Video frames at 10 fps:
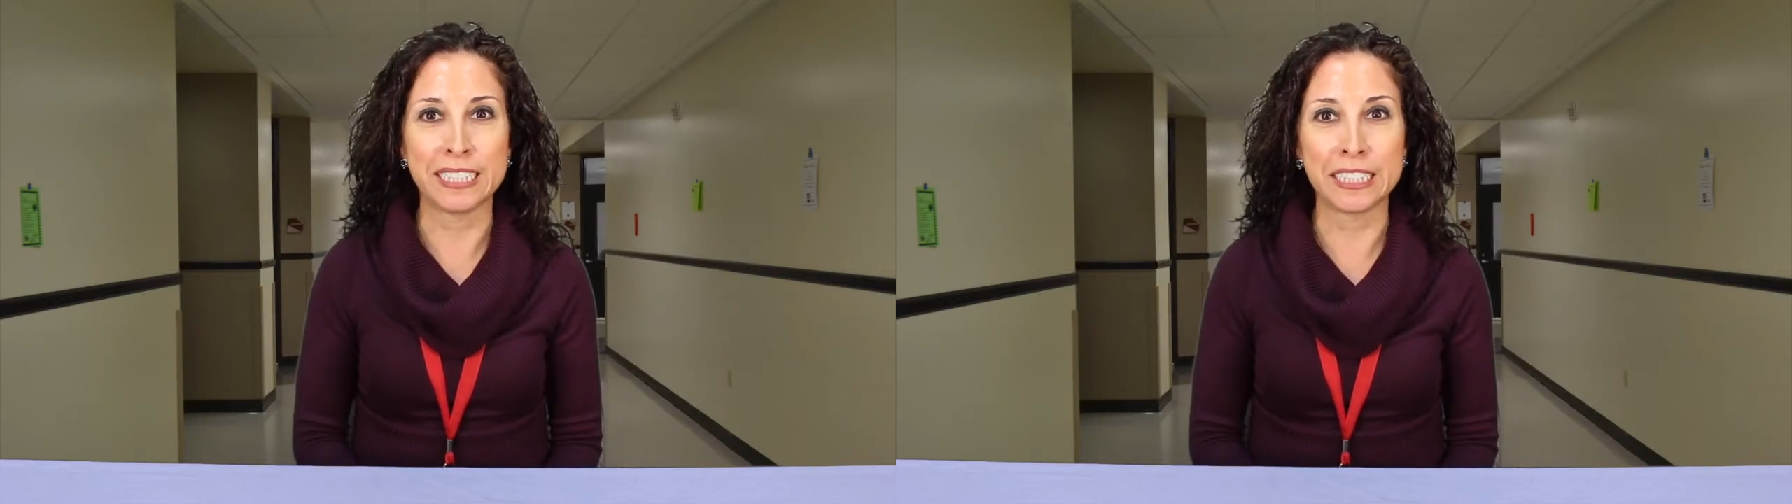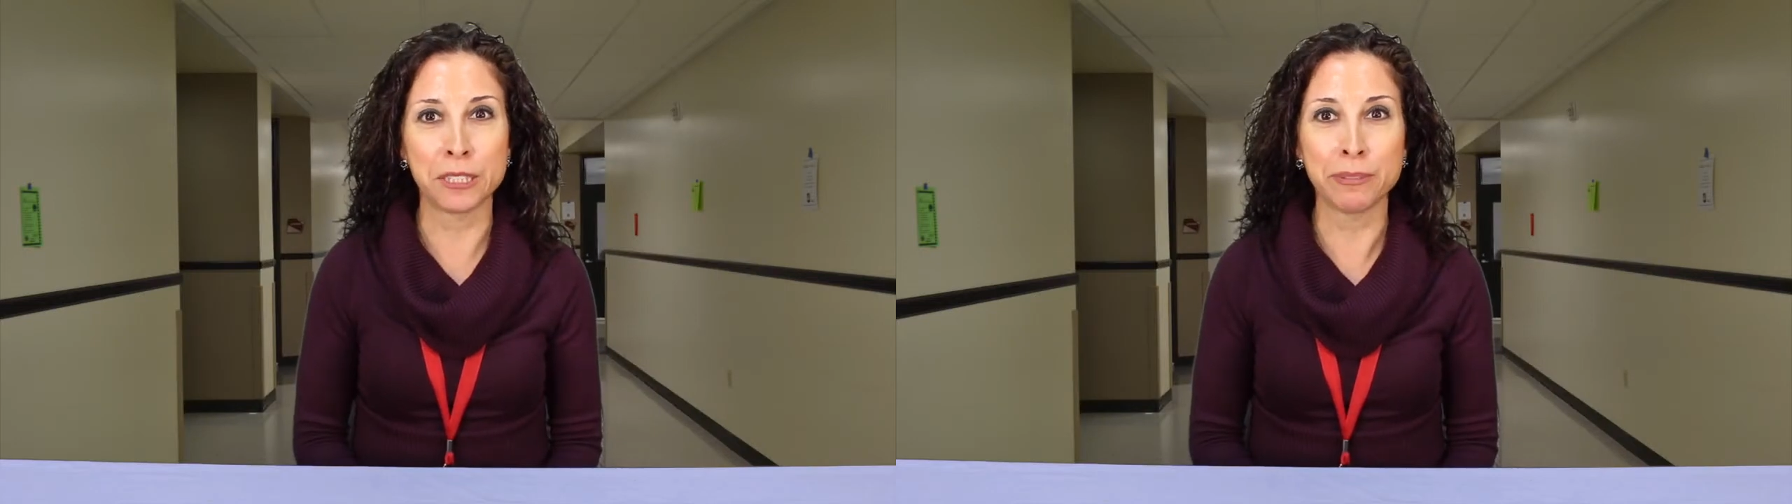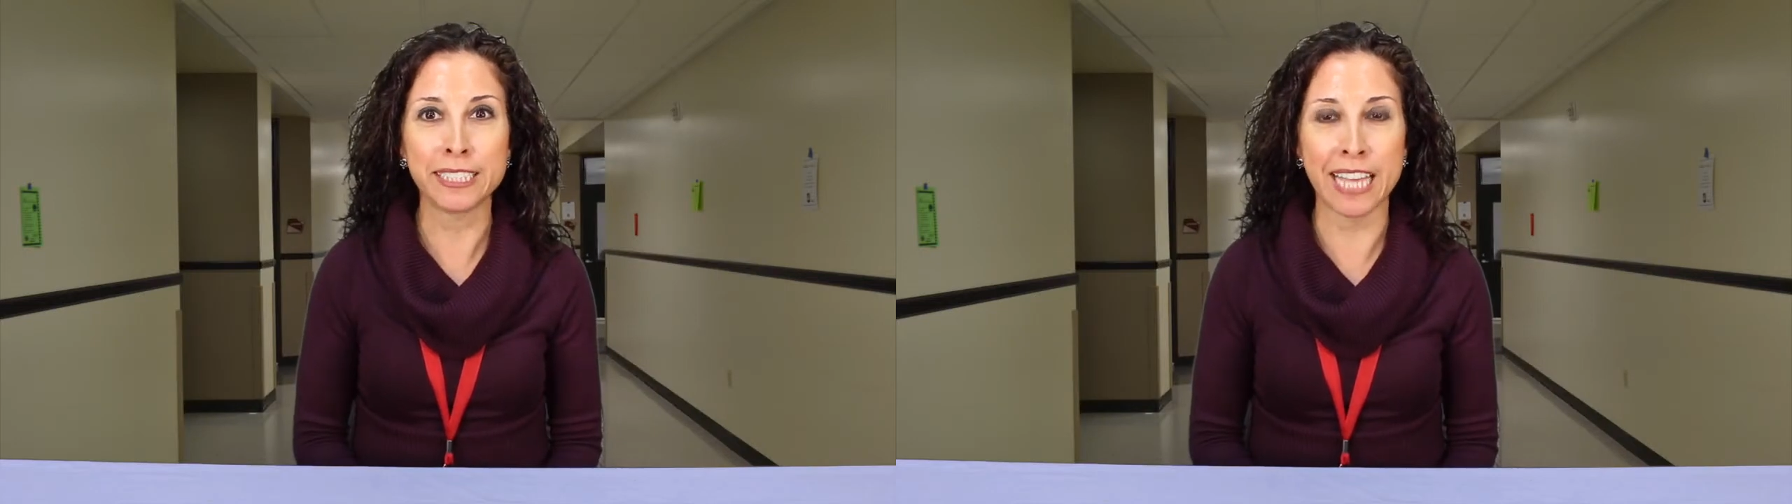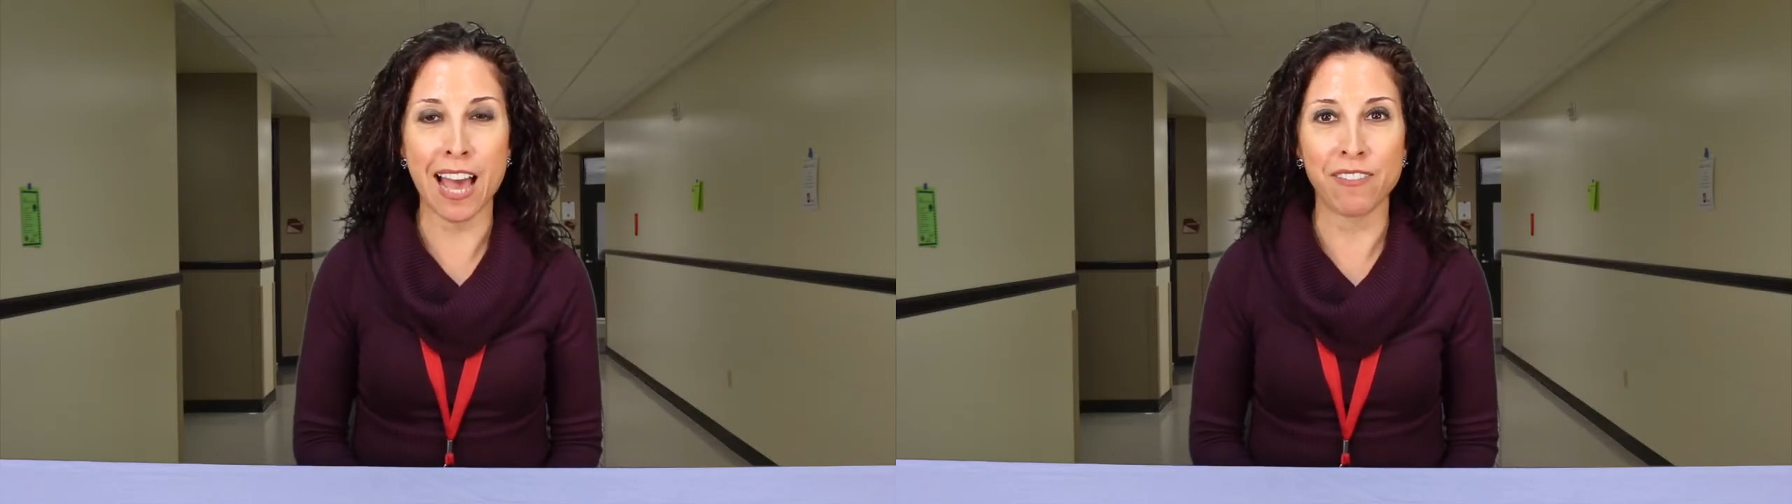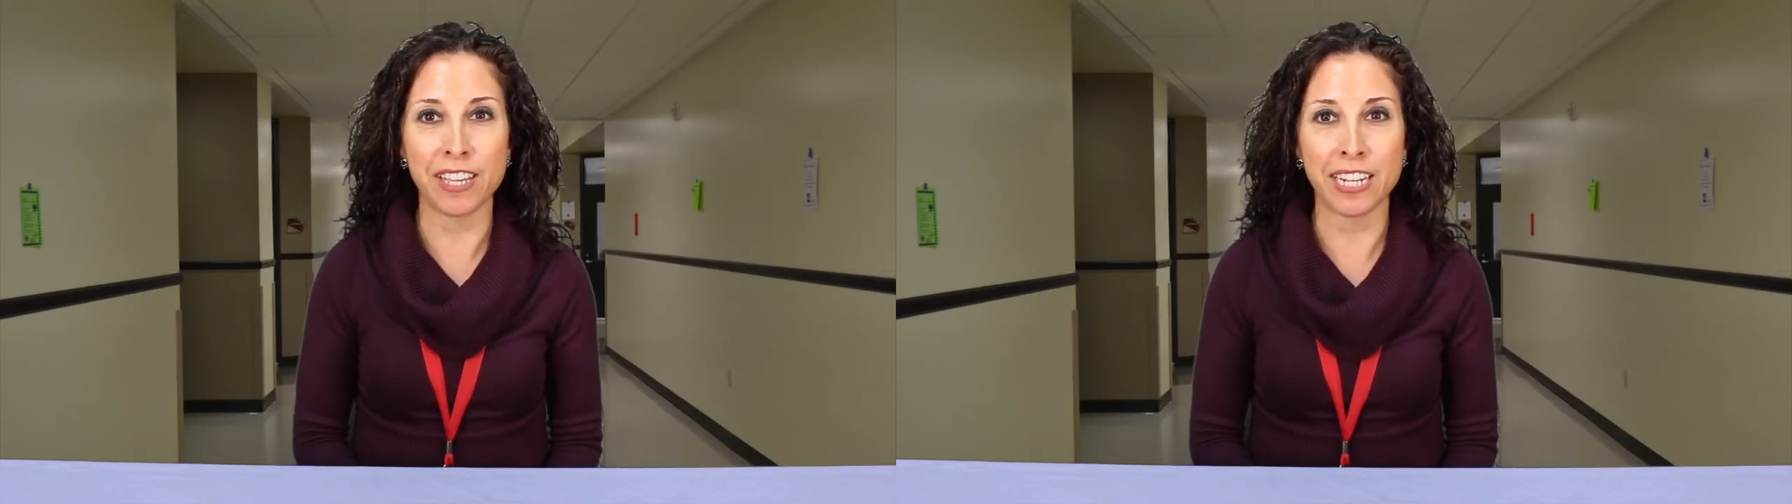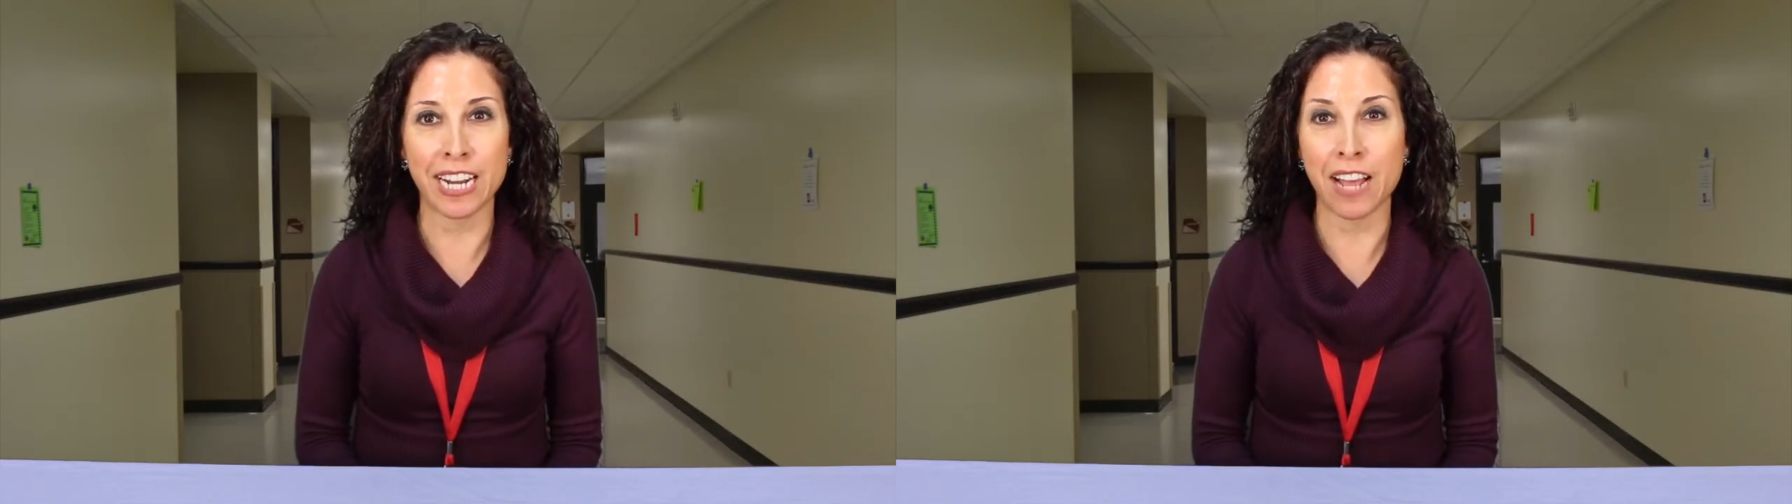This is Miss Gavin, and I